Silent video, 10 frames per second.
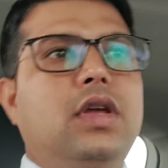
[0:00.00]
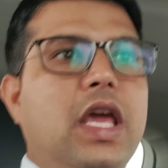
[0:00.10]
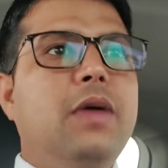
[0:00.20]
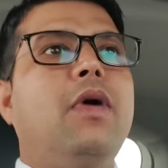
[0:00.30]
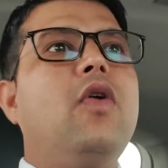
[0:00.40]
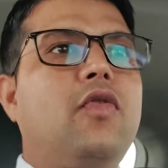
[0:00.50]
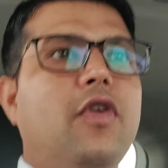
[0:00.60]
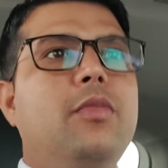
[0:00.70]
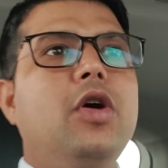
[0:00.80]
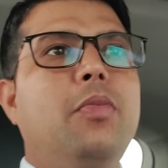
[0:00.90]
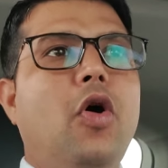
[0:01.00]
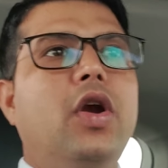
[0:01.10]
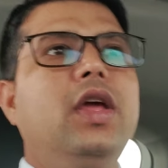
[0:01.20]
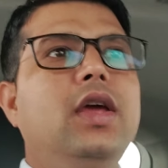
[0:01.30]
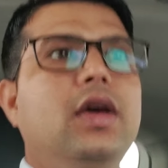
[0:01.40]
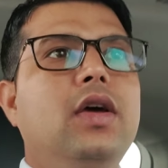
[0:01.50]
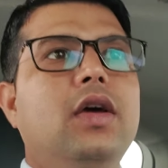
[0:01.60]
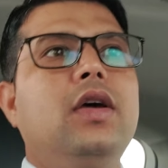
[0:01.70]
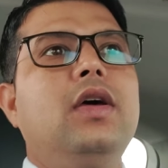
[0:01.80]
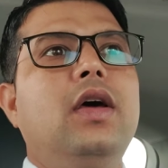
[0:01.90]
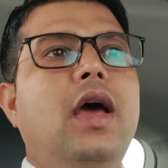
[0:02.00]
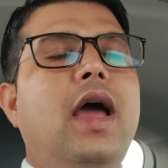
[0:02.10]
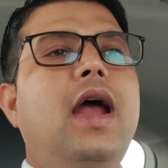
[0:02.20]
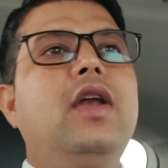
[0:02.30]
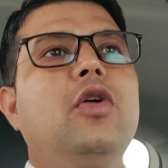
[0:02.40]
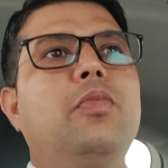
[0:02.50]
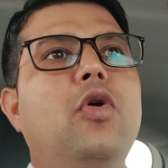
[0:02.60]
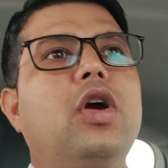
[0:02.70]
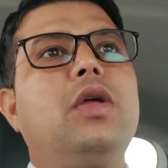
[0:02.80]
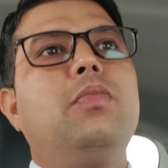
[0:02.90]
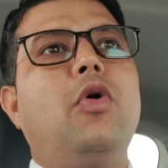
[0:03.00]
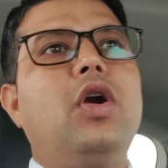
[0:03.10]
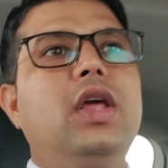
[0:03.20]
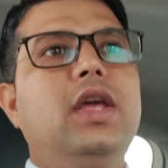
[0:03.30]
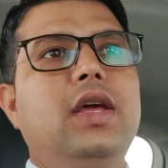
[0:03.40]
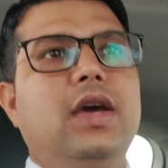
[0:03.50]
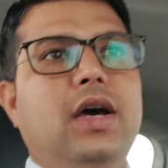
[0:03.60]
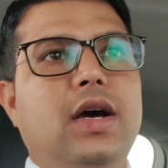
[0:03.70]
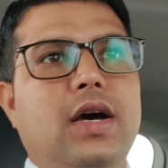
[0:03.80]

came out from your body, and your body